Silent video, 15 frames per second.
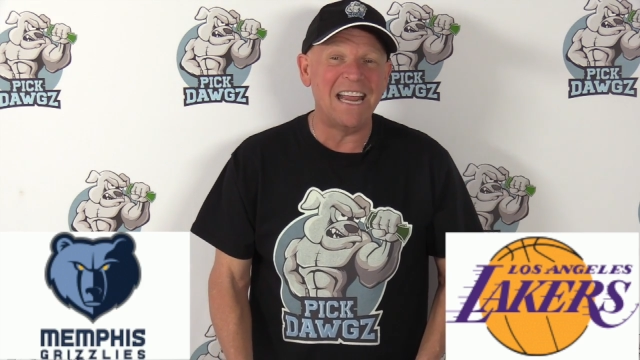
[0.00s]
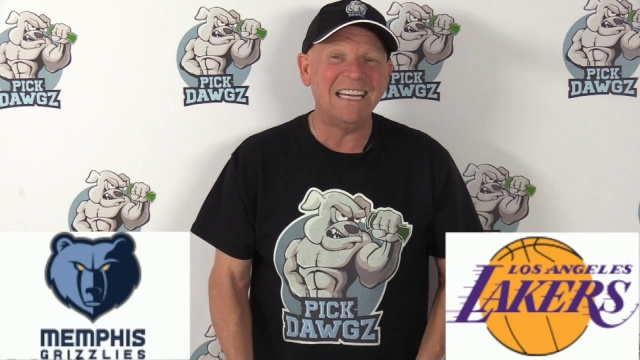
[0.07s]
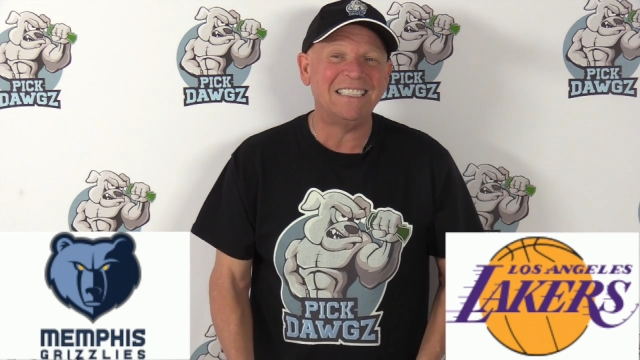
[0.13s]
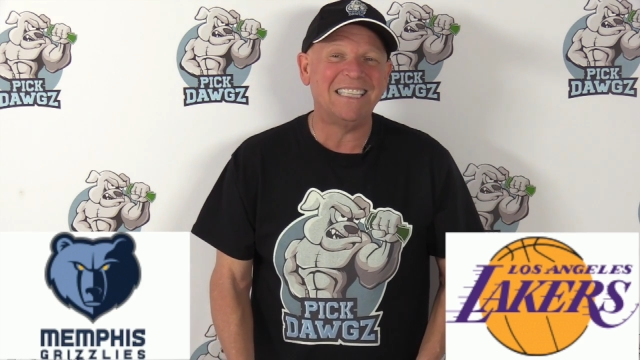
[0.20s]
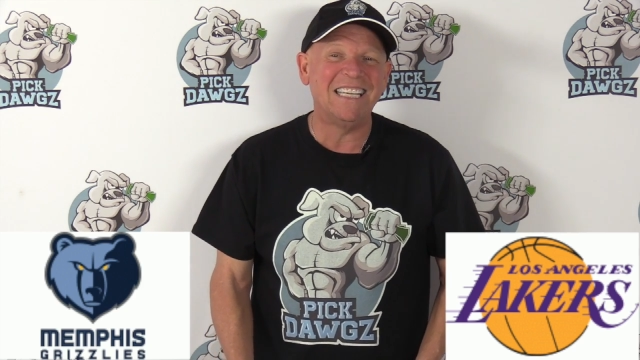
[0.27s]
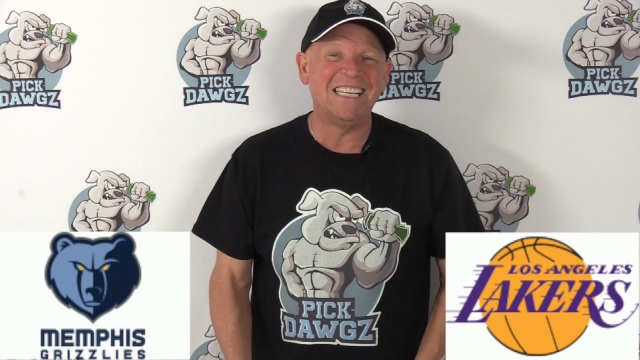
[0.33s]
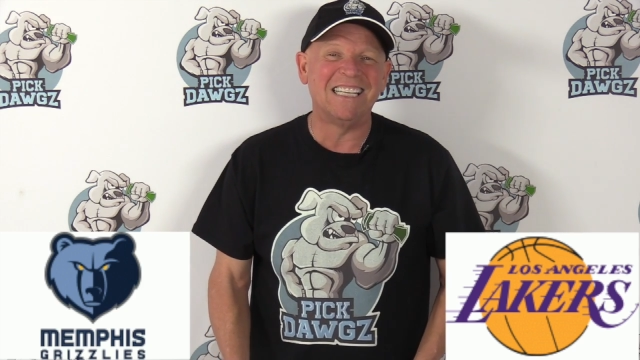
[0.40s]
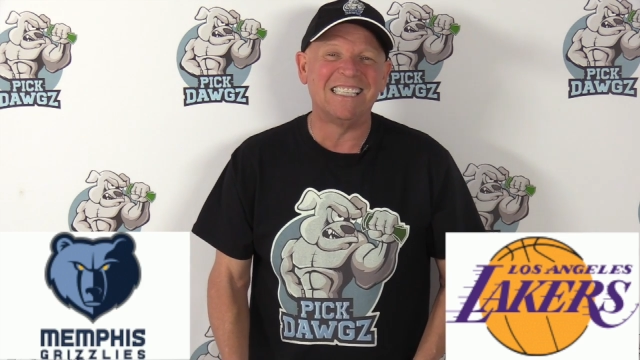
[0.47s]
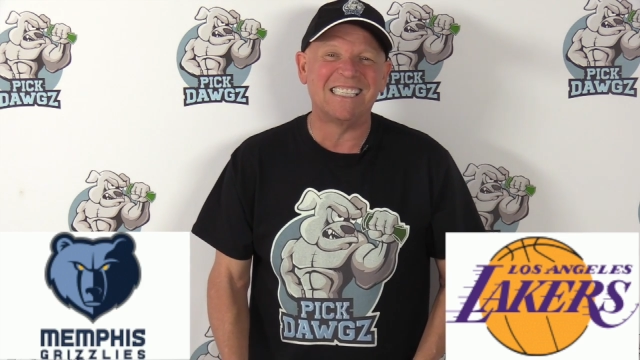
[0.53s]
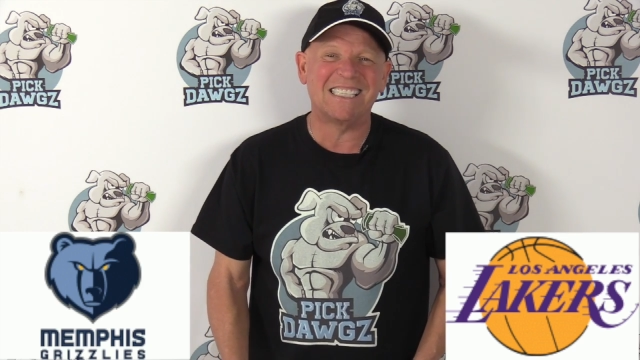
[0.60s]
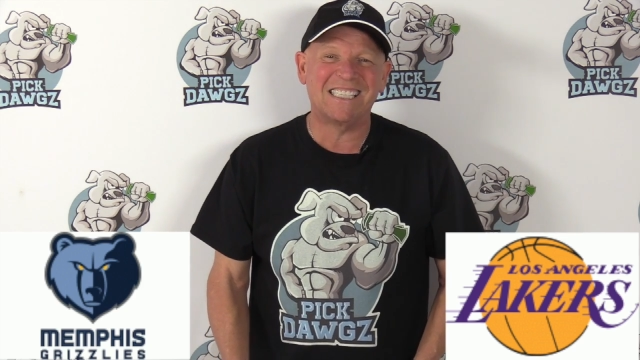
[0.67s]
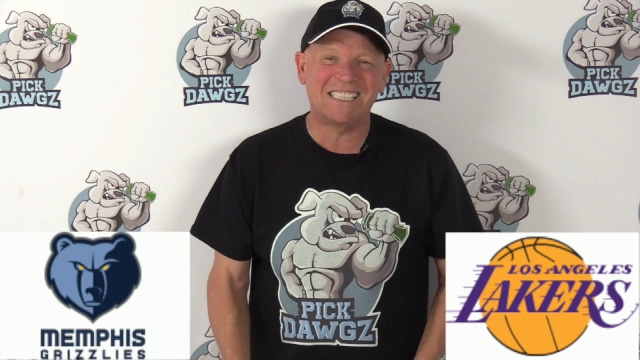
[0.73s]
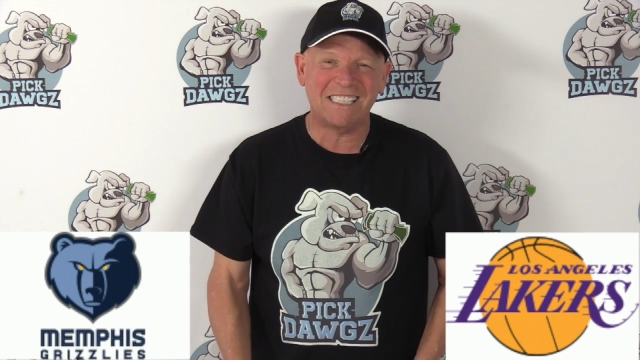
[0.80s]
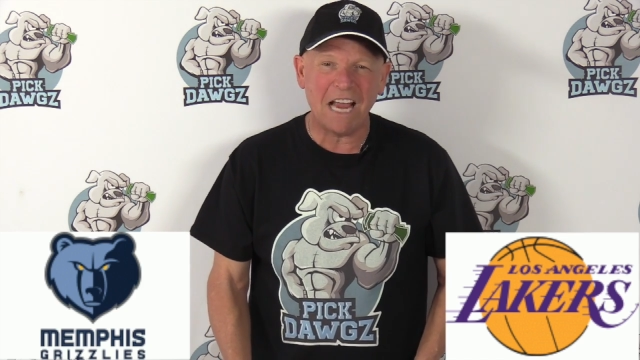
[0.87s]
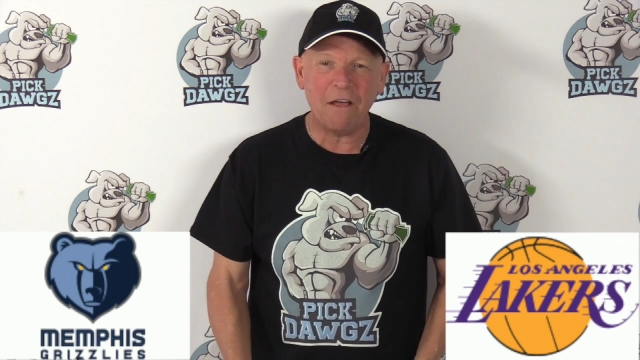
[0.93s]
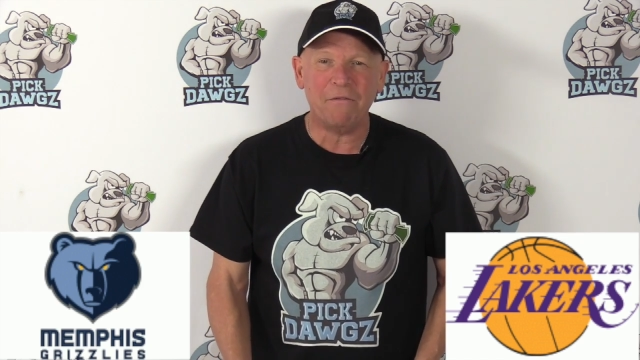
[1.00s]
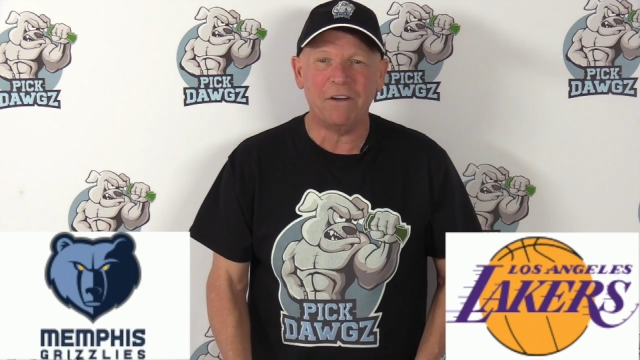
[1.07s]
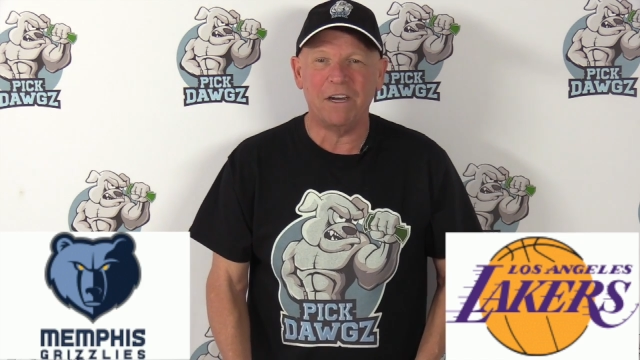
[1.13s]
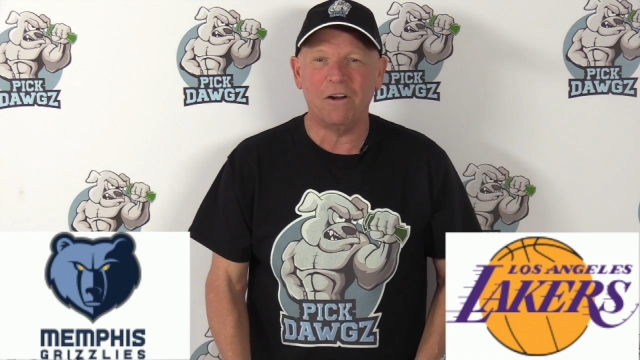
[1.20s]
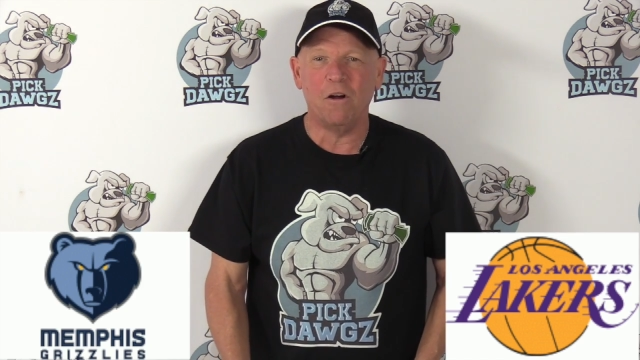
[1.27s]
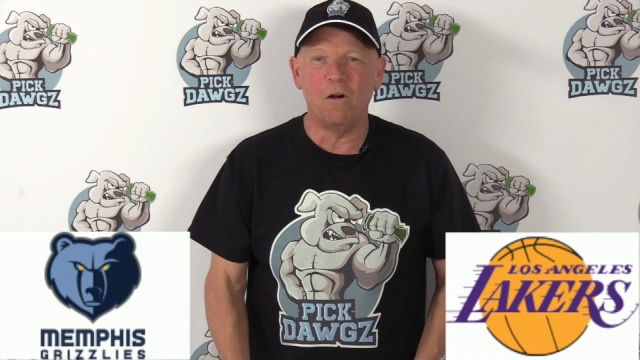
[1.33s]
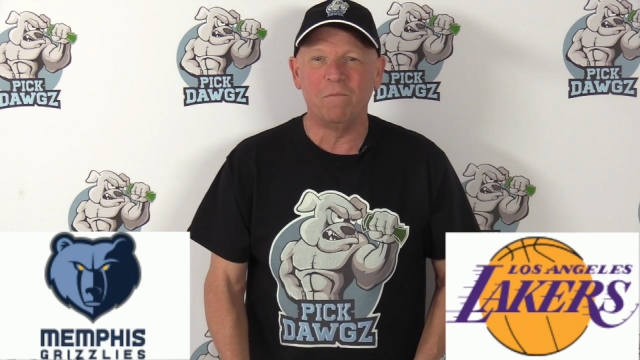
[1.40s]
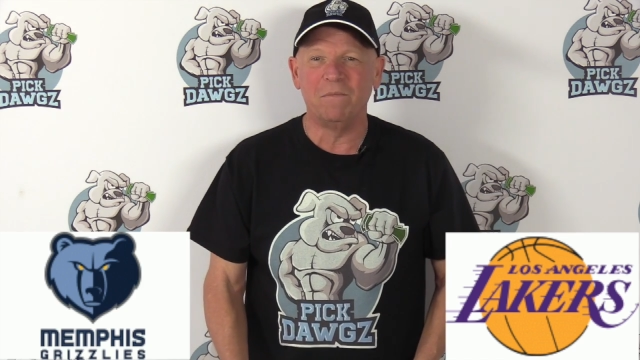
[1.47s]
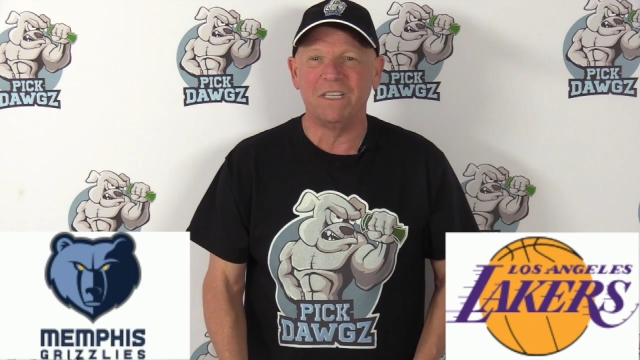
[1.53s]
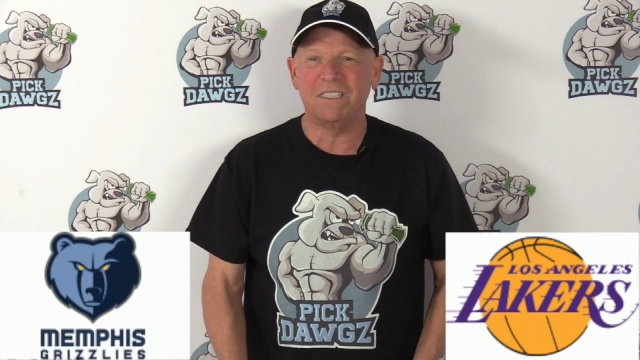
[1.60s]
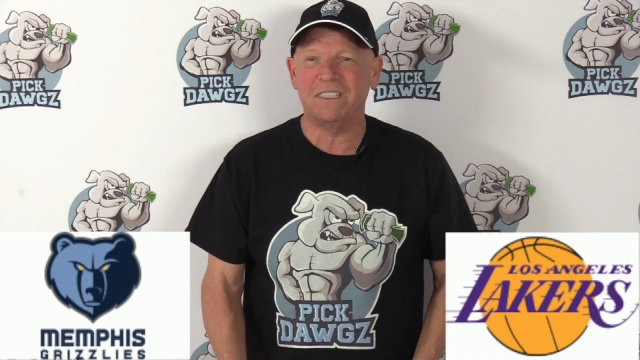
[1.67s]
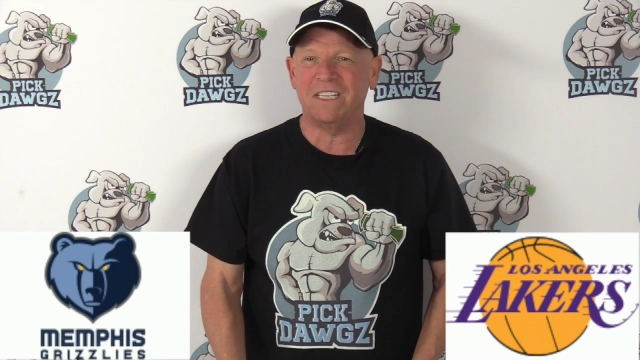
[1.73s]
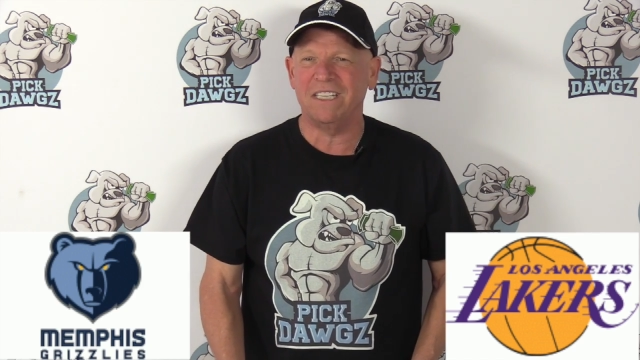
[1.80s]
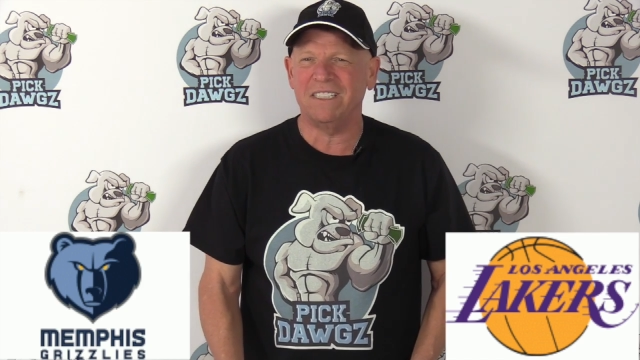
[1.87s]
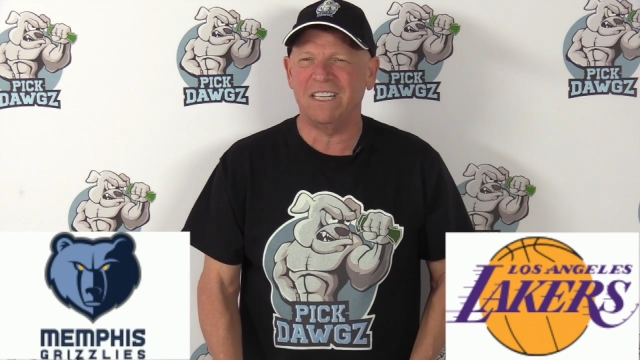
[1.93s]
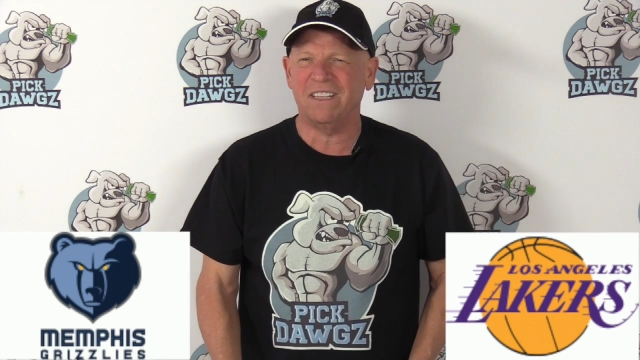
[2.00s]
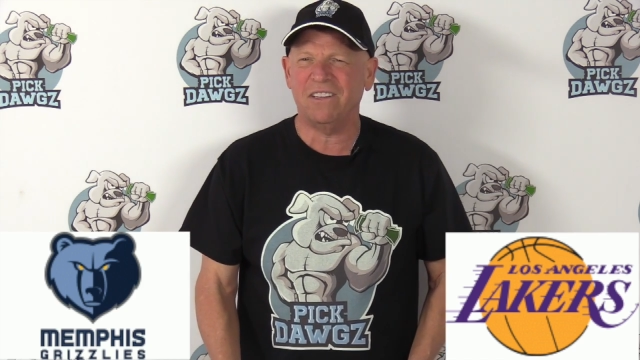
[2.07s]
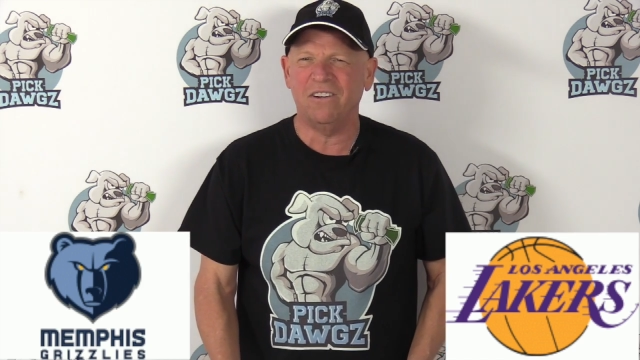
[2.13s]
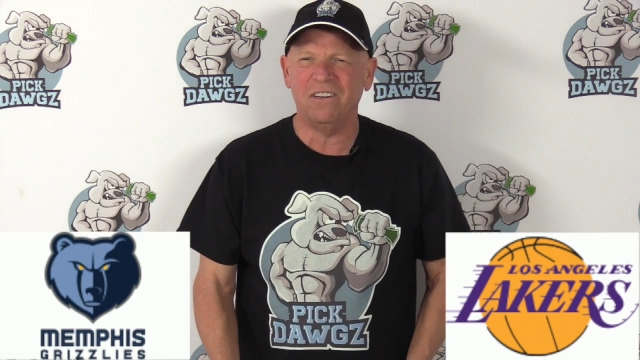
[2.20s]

18-7 at home this season.